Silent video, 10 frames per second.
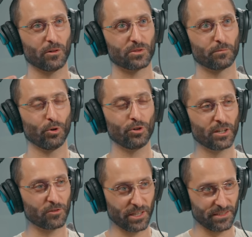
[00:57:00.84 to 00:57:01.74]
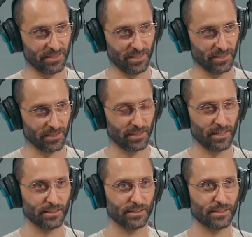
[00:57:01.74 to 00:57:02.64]
was born and raised here,
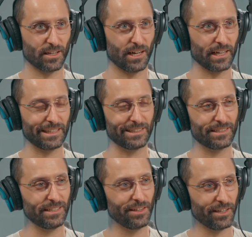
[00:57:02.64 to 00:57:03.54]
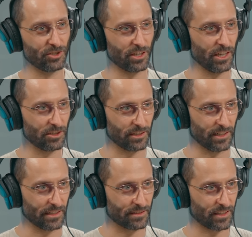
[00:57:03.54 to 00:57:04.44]
and I can see the education
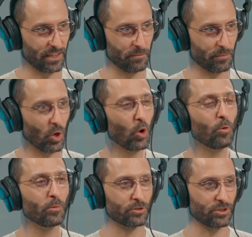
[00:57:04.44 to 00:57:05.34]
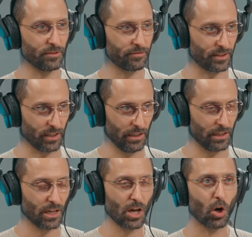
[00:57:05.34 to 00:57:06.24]
landscape almost shifting.
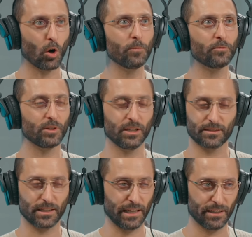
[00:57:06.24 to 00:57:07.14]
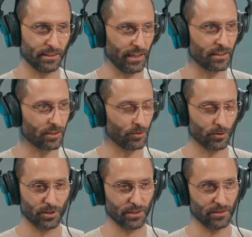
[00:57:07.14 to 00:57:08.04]
Hopefully, it's again an
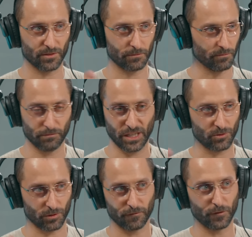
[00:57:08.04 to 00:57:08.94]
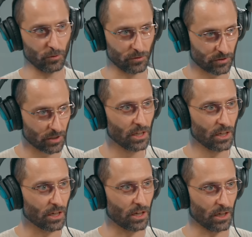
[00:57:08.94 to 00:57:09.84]
anecdote that is based on false
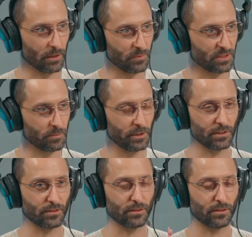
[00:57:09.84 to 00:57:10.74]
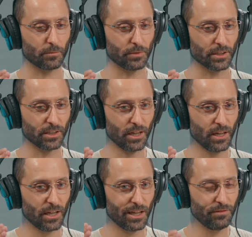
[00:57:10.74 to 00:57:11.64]
experiences. But
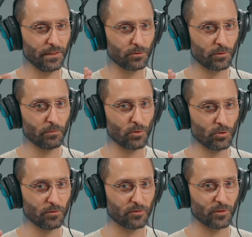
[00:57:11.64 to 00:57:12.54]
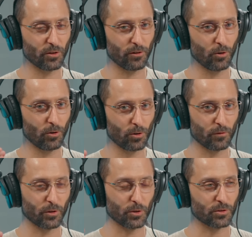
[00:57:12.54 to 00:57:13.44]
if you remove all
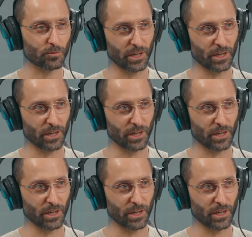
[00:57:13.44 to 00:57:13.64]
of those